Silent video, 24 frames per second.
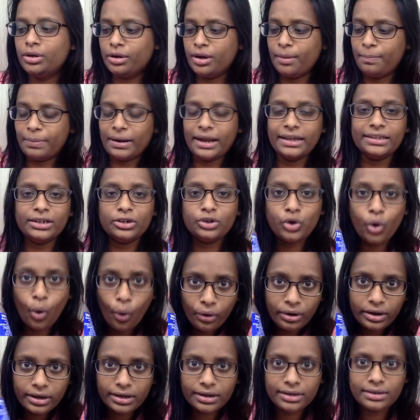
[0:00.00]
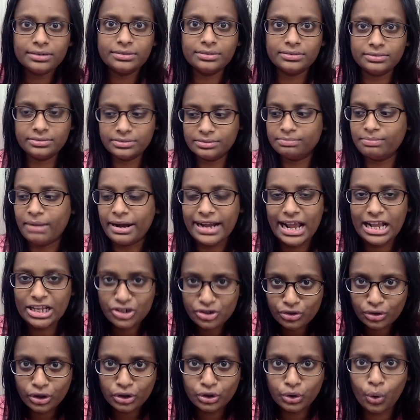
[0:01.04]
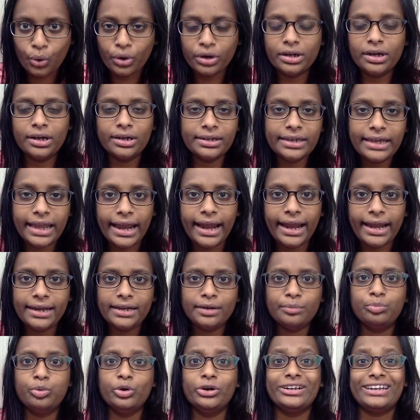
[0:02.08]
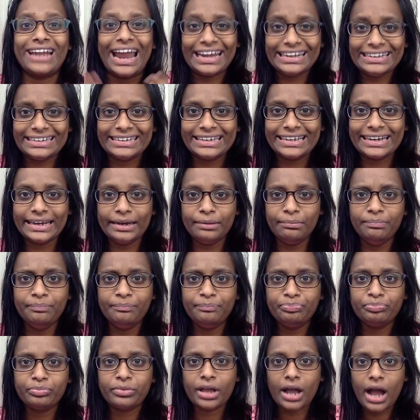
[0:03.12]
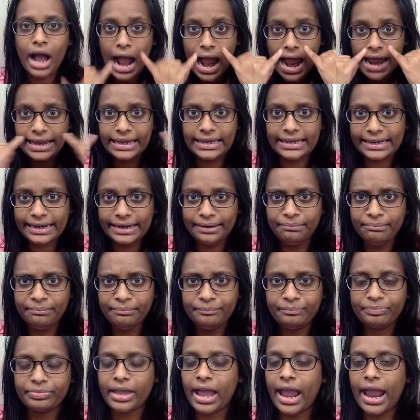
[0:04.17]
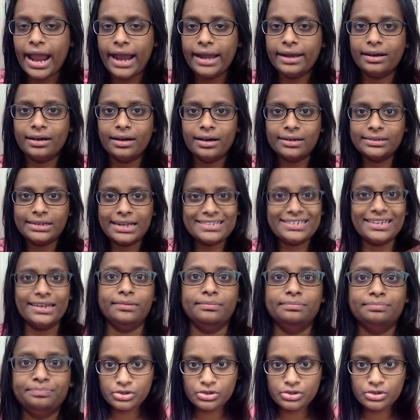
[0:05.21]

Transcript: apply the toner, my natural toner again, put night cream, eye cream, and uh, that's it.